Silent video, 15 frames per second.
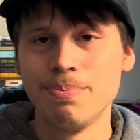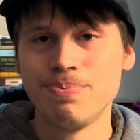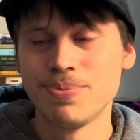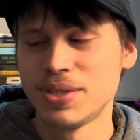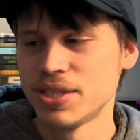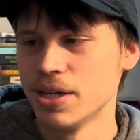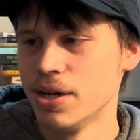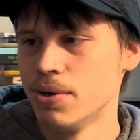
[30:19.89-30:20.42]

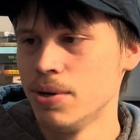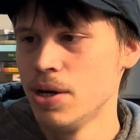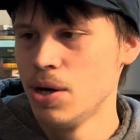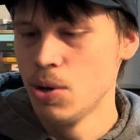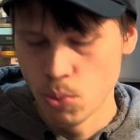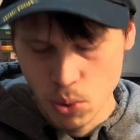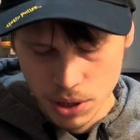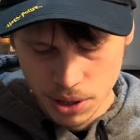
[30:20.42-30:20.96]
So
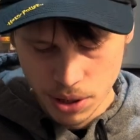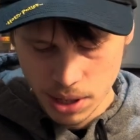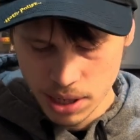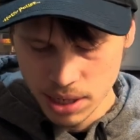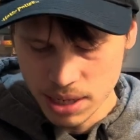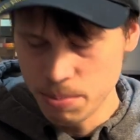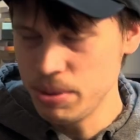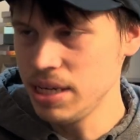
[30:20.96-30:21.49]
one thing
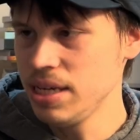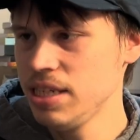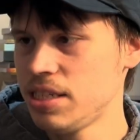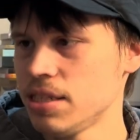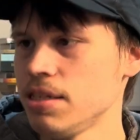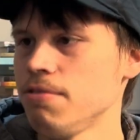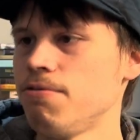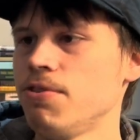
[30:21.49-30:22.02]
can be
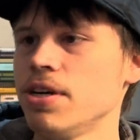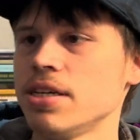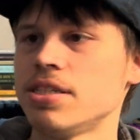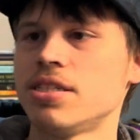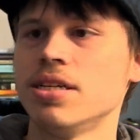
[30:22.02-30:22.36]
easily fixed.